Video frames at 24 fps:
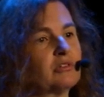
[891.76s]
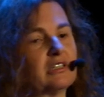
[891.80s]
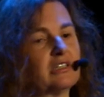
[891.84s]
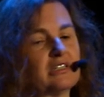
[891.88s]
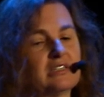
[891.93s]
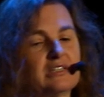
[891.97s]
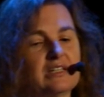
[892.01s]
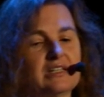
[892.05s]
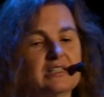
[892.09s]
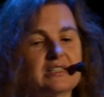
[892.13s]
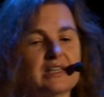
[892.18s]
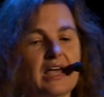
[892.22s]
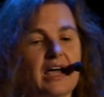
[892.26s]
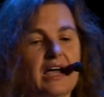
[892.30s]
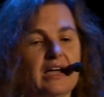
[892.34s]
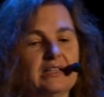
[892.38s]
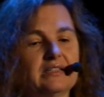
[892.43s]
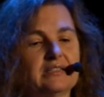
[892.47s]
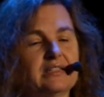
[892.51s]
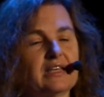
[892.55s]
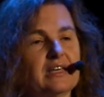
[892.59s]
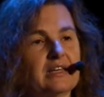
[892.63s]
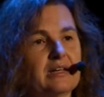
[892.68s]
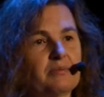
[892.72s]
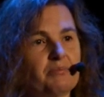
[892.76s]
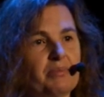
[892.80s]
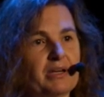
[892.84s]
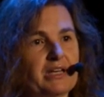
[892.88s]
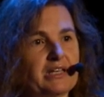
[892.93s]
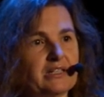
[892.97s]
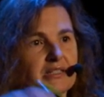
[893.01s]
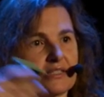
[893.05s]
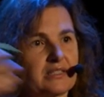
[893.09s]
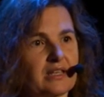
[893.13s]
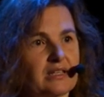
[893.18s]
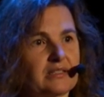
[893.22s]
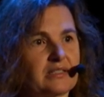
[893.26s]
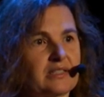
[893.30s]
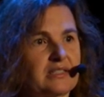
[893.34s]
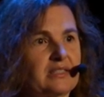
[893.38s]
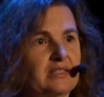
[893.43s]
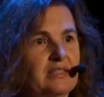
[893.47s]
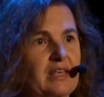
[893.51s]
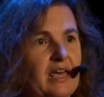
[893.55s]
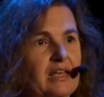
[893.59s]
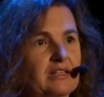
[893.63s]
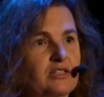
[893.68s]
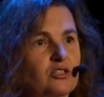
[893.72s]
with a design database that's,
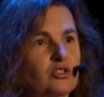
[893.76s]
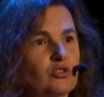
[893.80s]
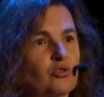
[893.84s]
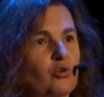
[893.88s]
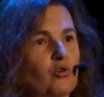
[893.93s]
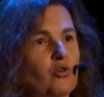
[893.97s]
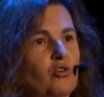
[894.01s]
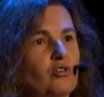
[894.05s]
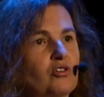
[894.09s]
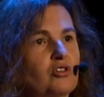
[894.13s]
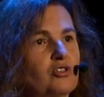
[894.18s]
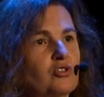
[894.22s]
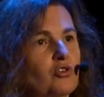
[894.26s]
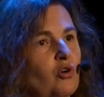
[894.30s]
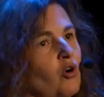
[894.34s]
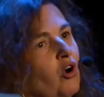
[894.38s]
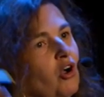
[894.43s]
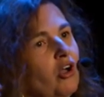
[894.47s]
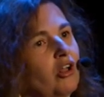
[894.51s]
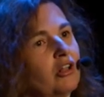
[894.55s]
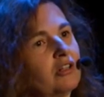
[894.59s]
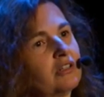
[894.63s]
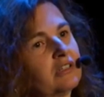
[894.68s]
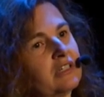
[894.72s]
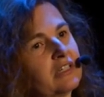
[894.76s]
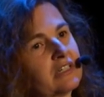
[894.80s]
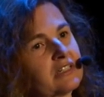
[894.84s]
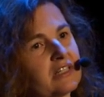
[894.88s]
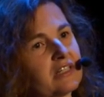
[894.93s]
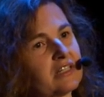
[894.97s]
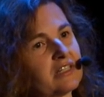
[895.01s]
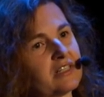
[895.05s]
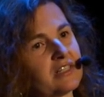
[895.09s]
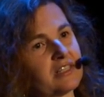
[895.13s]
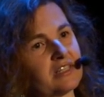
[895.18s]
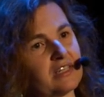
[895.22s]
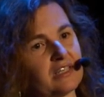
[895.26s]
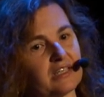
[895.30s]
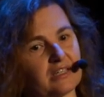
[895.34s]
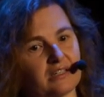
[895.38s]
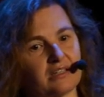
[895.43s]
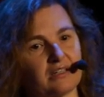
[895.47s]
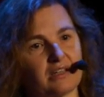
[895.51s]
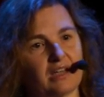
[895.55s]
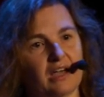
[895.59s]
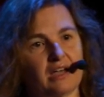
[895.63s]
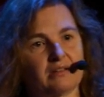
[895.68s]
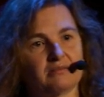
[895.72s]
that stores all
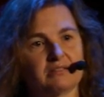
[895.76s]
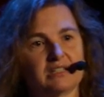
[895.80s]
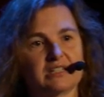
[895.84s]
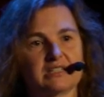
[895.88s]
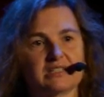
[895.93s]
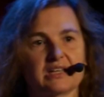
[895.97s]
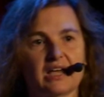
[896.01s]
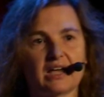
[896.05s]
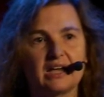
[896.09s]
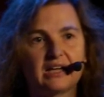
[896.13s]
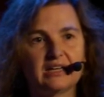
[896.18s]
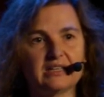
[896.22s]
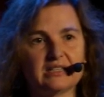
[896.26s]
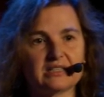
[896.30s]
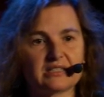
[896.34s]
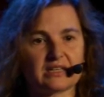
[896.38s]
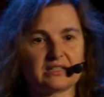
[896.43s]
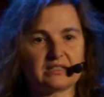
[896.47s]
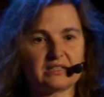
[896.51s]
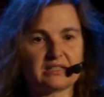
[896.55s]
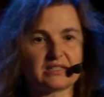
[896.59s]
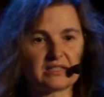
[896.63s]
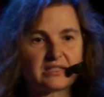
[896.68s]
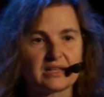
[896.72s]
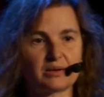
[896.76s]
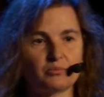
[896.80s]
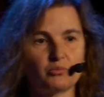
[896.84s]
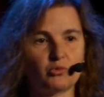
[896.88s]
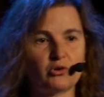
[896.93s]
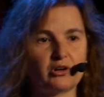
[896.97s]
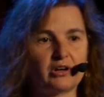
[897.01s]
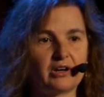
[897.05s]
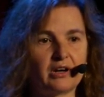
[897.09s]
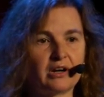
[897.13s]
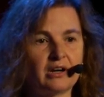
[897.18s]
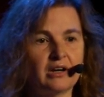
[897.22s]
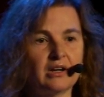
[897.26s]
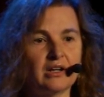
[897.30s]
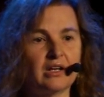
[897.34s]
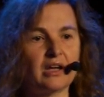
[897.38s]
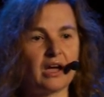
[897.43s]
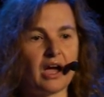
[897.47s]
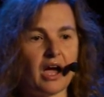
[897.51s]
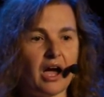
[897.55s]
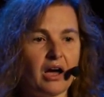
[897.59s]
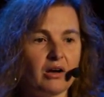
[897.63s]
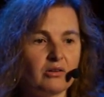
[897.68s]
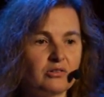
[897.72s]
existing uh, designs and it's somewhere
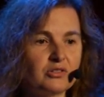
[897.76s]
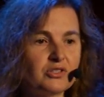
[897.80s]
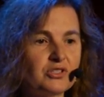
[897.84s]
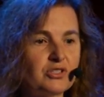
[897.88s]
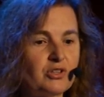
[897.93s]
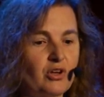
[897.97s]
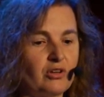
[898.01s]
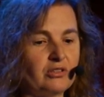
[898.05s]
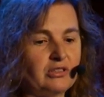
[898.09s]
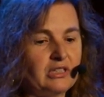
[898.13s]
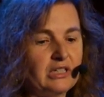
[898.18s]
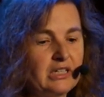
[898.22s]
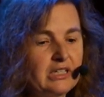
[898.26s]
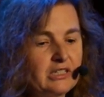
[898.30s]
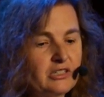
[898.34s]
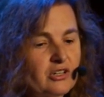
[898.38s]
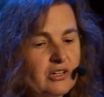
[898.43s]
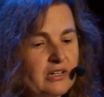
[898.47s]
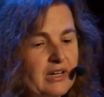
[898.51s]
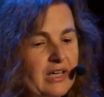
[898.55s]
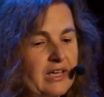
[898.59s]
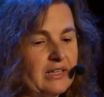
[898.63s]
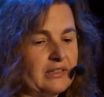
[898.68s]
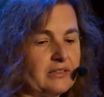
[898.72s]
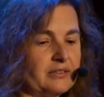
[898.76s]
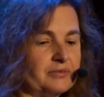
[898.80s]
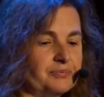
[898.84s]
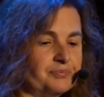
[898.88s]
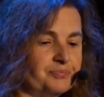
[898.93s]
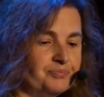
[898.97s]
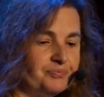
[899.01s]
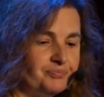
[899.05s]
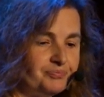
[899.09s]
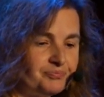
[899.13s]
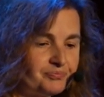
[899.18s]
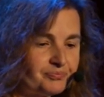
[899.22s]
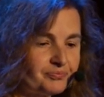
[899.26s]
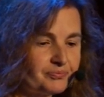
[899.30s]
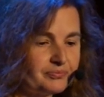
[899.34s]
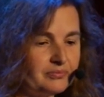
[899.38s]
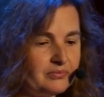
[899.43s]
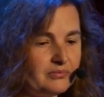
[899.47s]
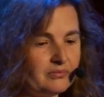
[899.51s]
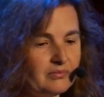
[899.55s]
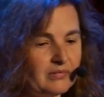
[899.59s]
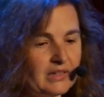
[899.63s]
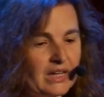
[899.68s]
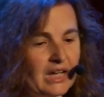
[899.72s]
housed on the internet,
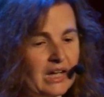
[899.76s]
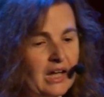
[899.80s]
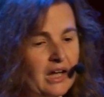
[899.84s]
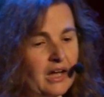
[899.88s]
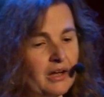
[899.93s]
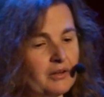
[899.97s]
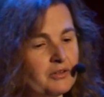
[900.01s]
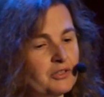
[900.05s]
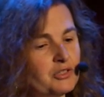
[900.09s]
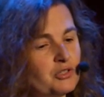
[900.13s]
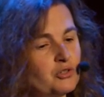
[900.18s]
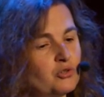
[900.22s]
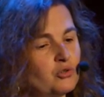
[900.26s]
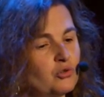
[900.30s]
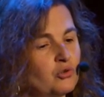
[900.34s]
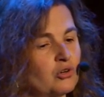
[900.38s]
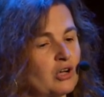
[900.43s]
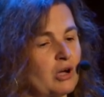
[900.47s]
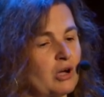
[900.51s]
uh, you